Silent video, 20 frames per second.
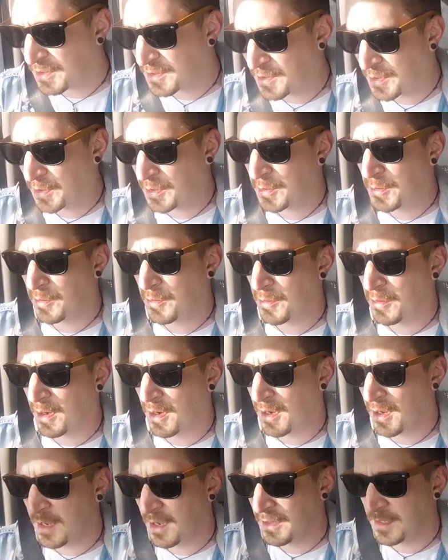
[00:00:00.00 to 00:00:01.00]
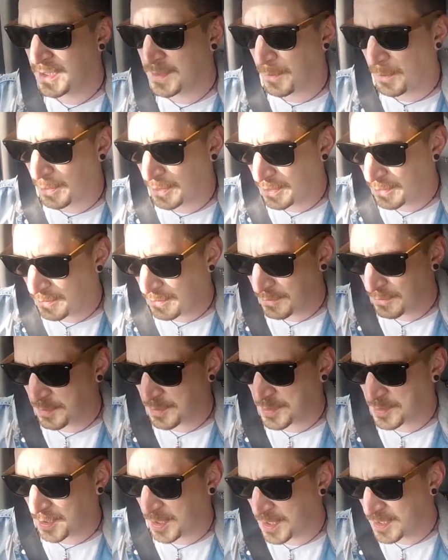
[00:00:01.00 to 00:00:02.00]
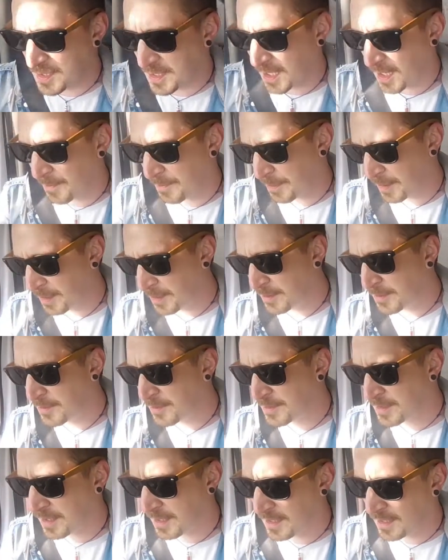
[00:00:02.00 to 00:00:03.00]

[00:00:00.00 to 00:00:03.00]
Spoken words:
to, this morning, was trying to upload